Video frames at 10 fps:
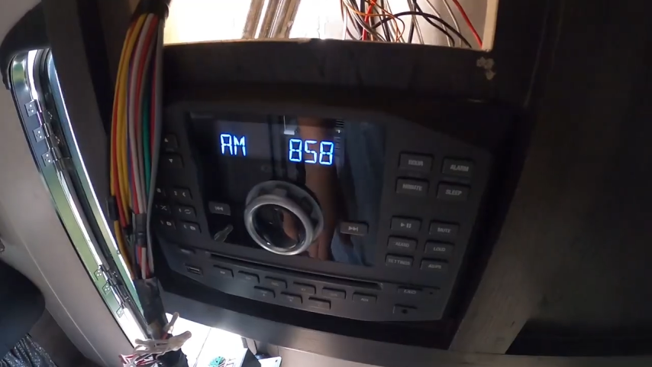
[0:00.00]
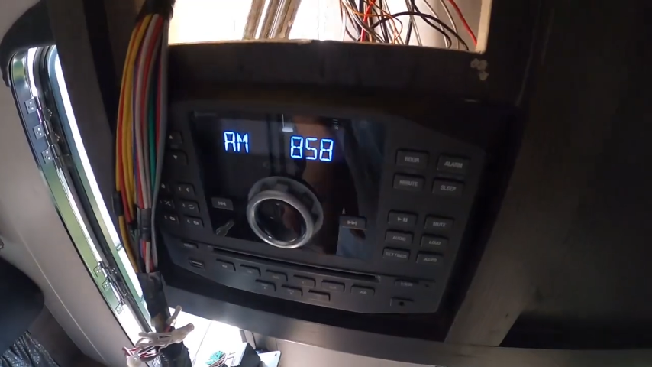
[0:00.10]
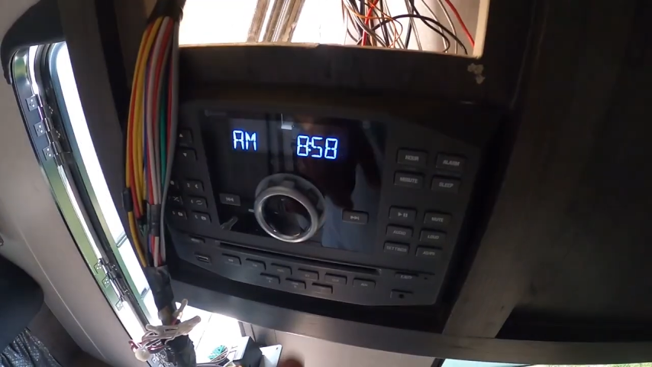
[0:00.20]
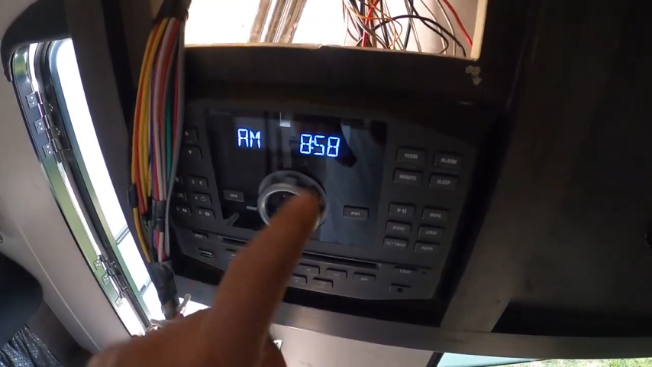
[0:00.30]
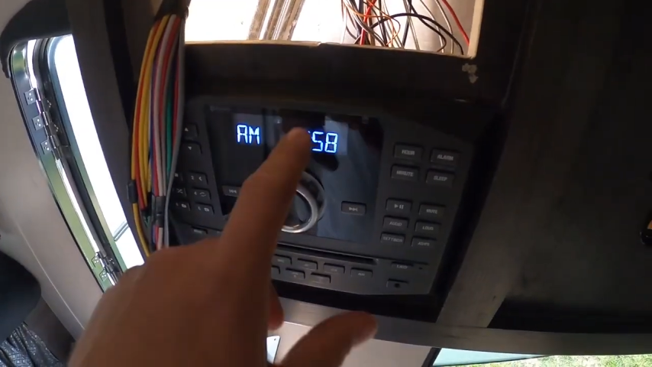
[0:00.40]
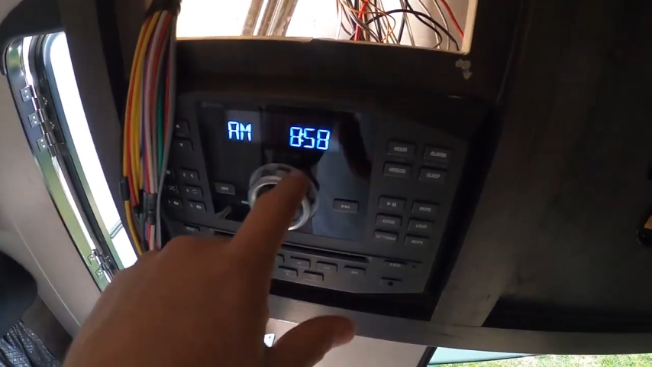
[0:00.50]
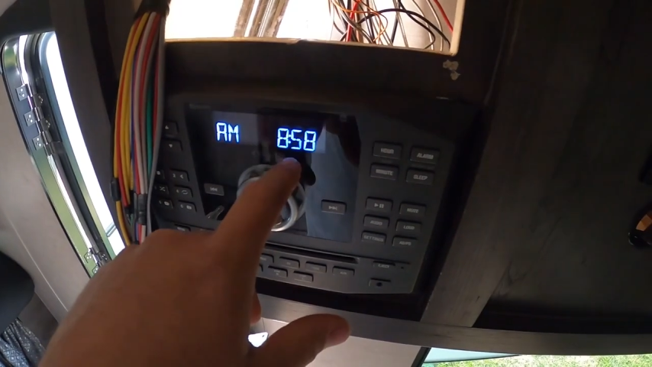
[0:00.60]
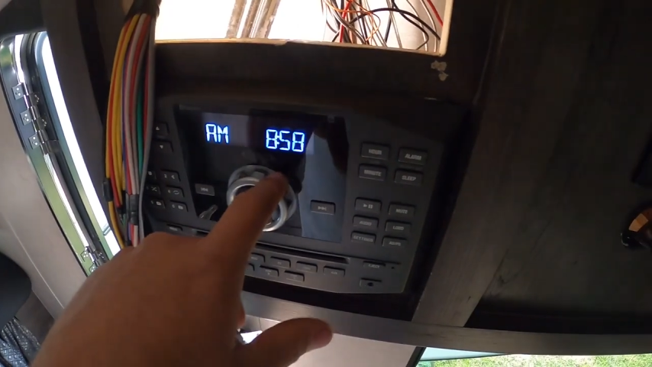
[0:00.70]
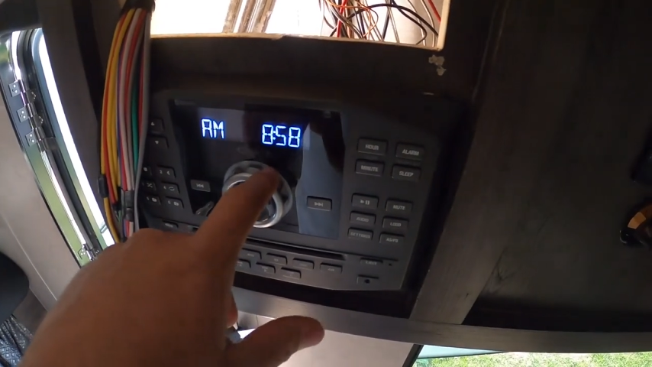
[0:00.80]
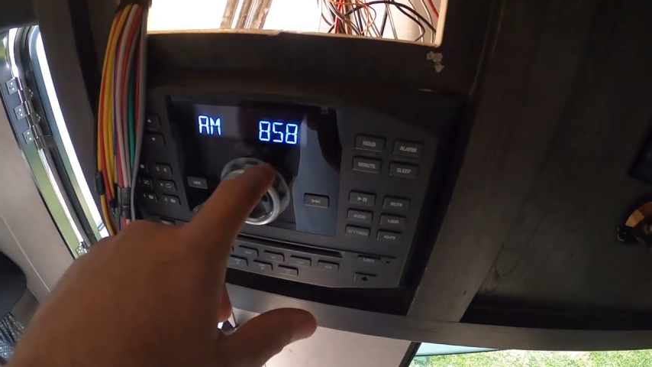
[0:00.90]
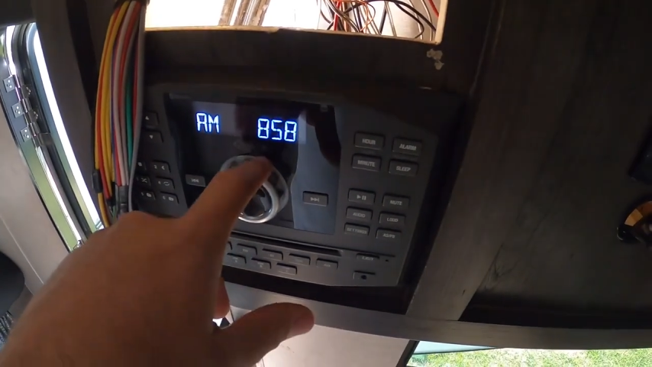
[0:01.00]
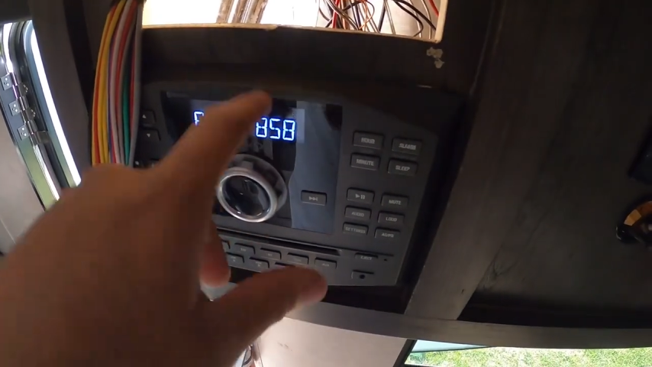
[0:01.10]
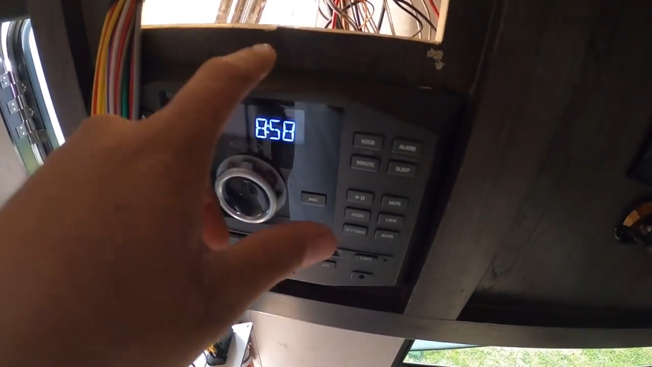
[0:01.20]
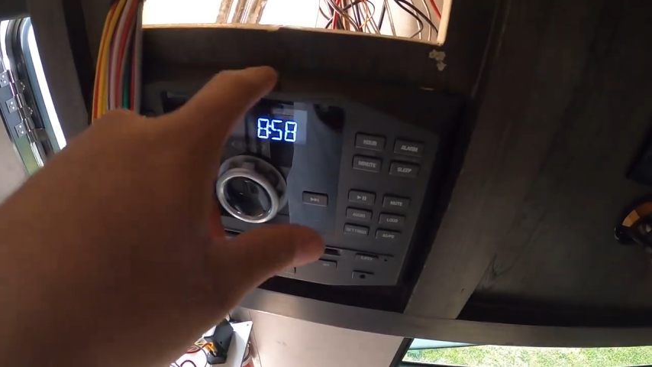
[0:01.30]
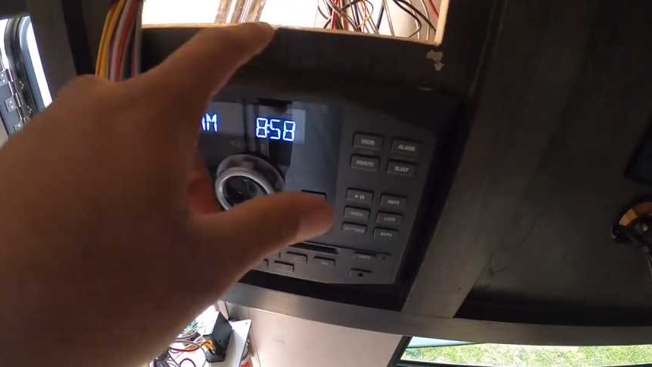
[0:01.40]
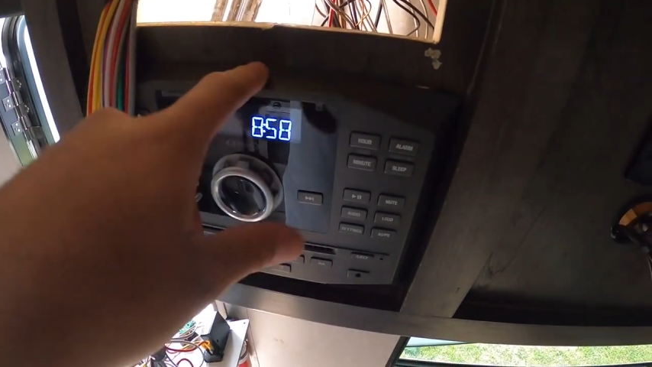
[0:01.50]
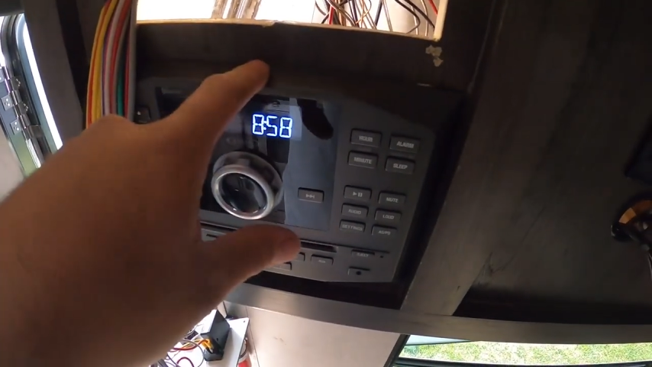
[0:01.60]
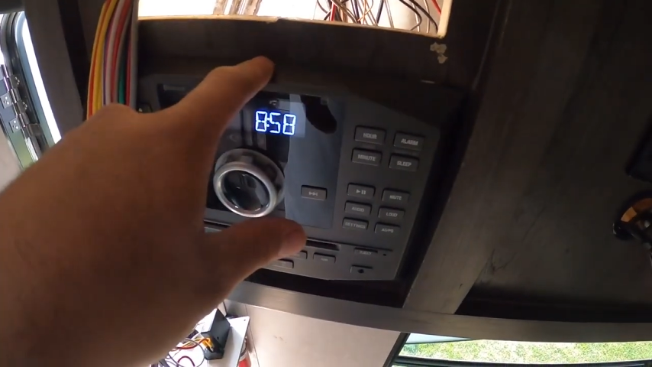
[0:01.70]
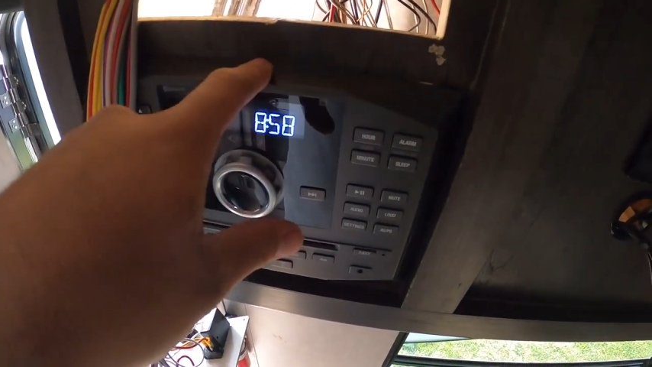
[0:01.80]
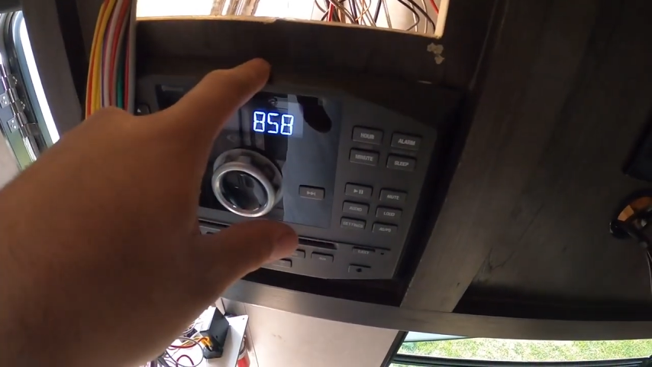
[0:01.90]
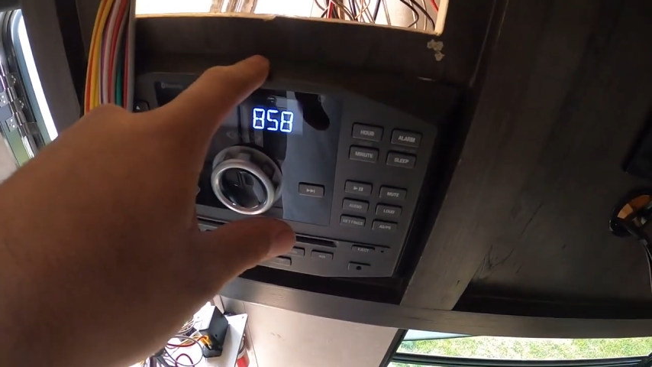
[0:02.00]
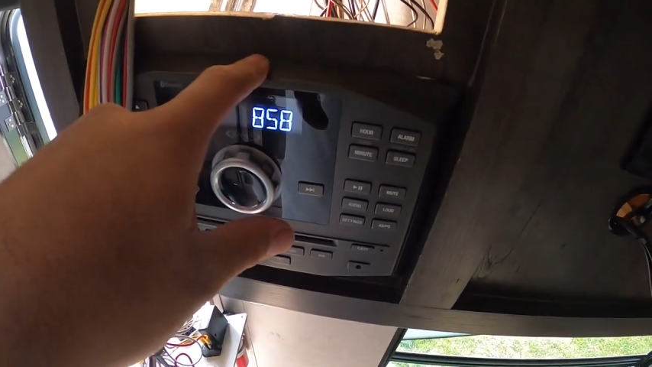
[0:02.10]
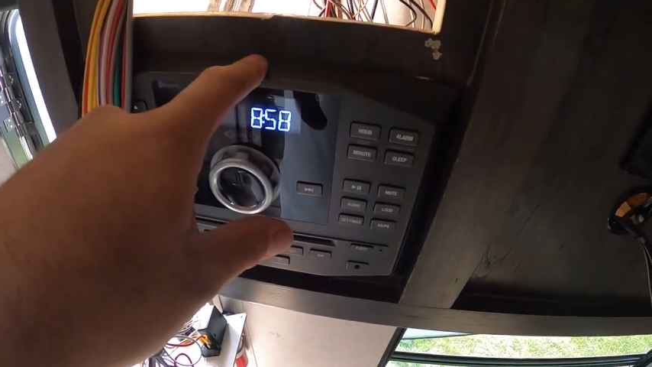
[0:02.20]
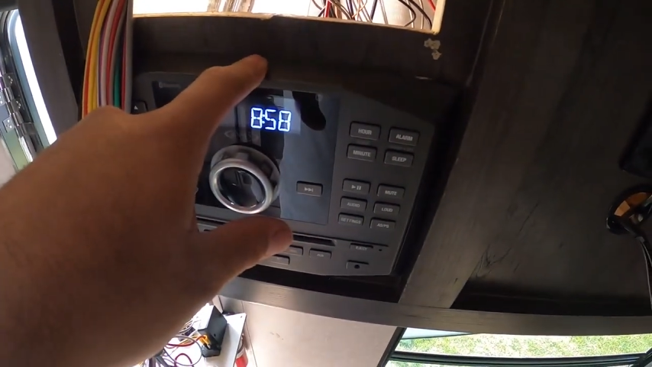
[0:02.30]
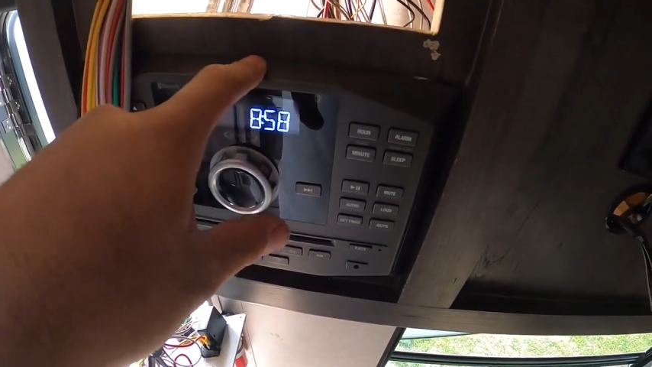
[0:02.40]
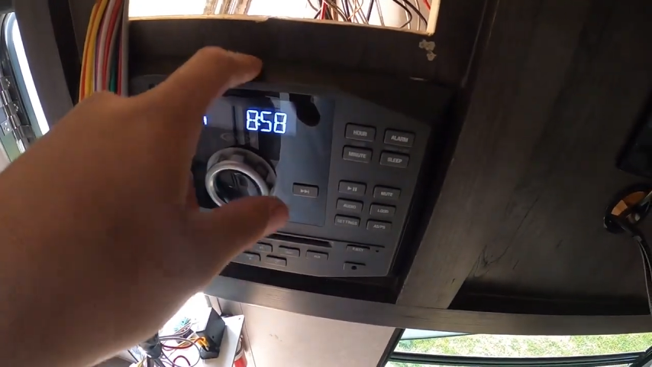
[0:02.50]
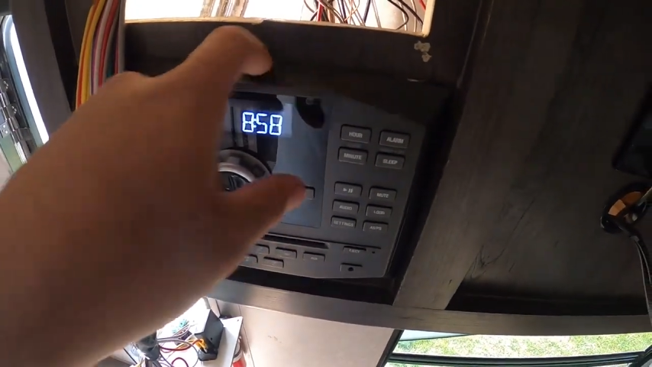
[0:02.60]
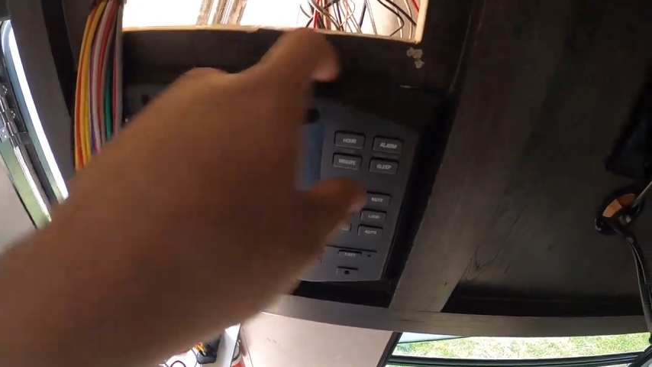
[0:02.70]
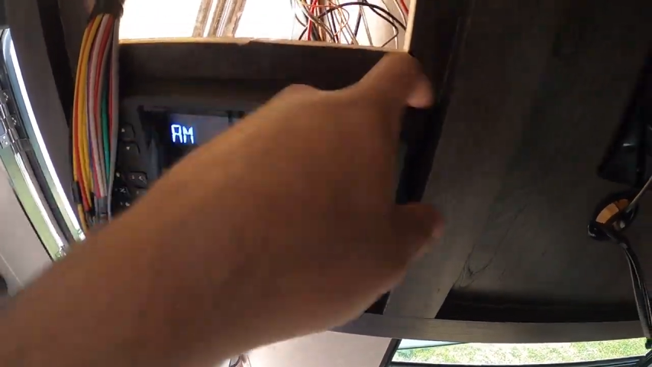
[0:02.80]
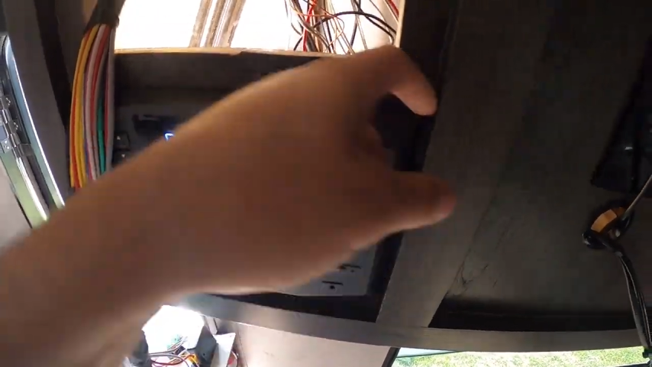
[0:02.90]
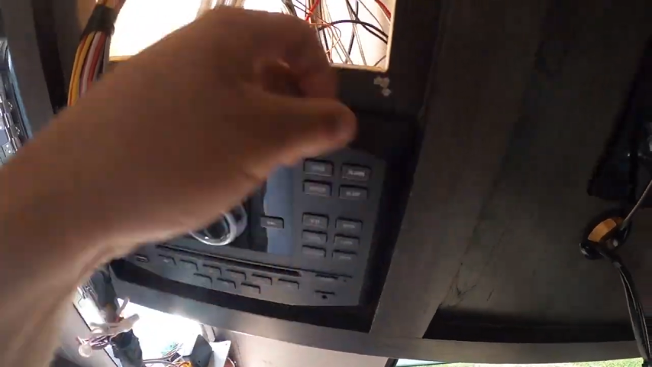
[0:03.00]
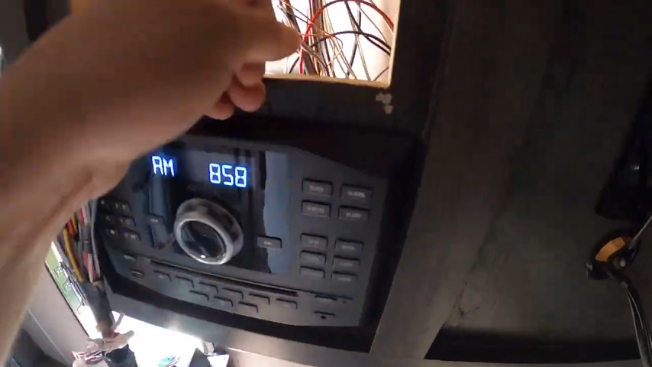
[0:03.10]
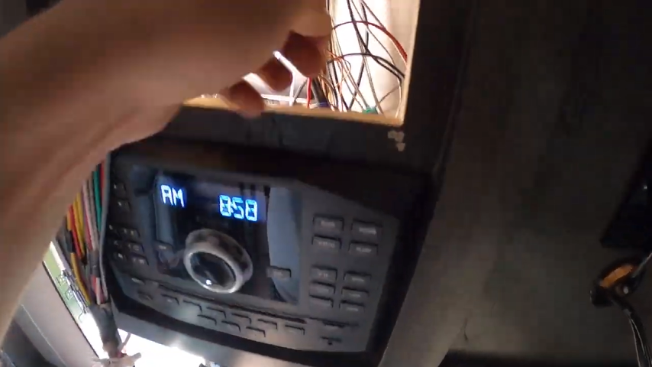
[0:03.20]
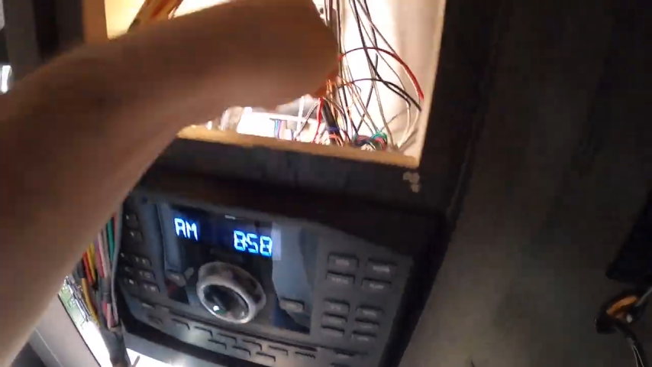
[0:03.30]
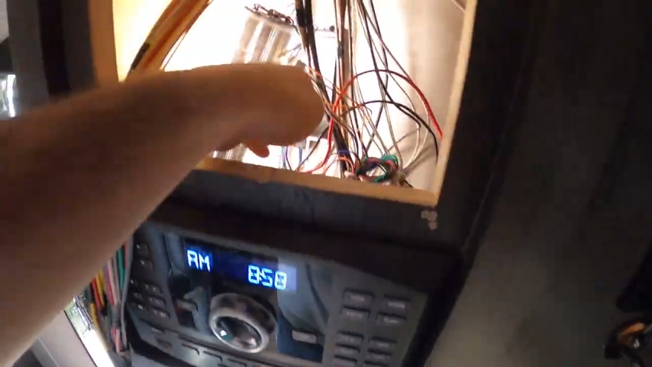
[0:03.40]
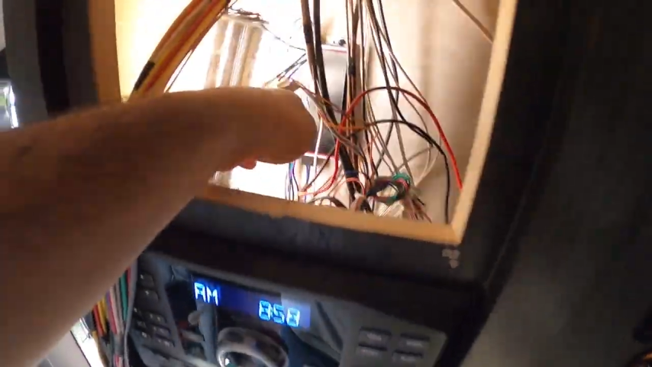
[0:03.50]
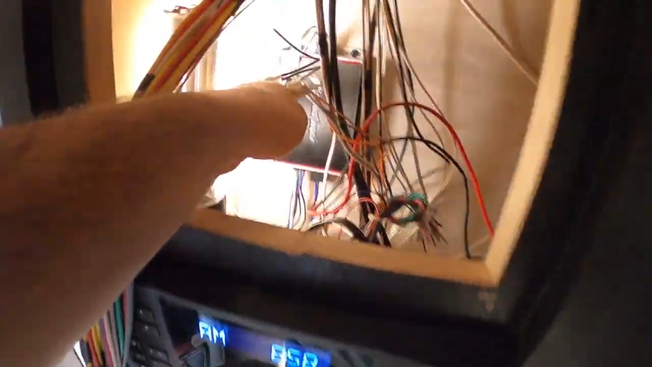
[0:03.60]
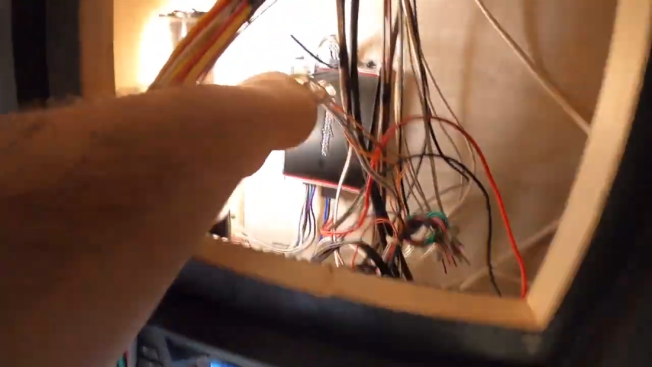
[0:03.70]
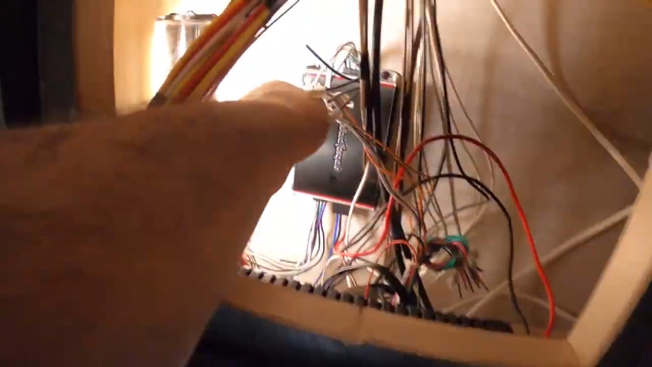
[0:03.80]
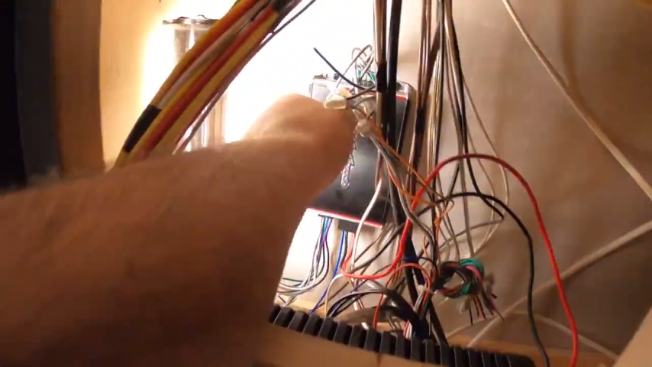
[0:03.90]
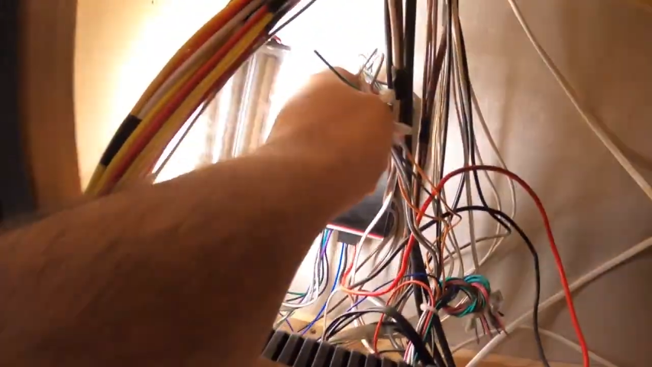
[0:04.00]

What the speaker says: [unreadable: no face in view]